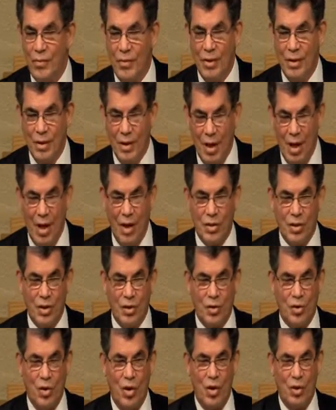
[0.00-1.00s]
Yes,
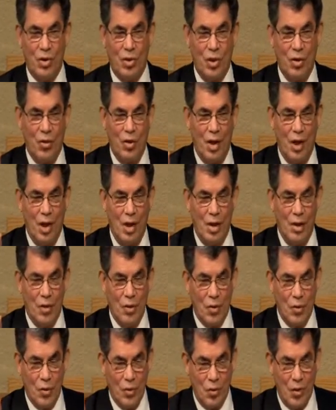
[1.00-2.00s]
it's also a
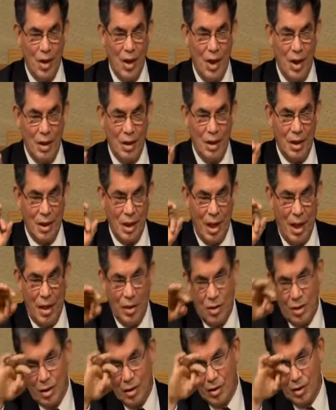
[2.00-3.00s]
grain. It
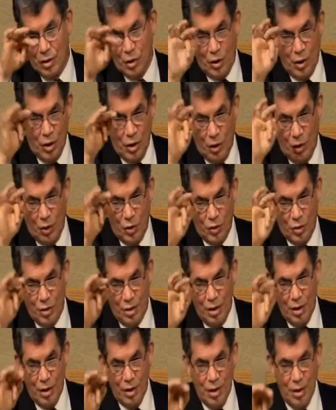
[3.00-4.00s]
has the kernels
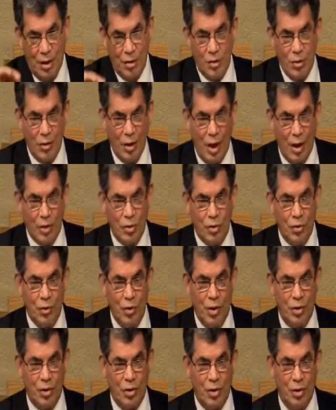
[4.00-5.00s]
that you like to
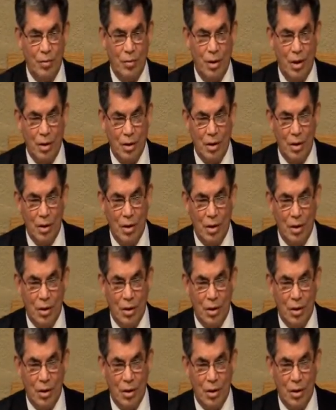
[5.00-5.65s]
eat so much.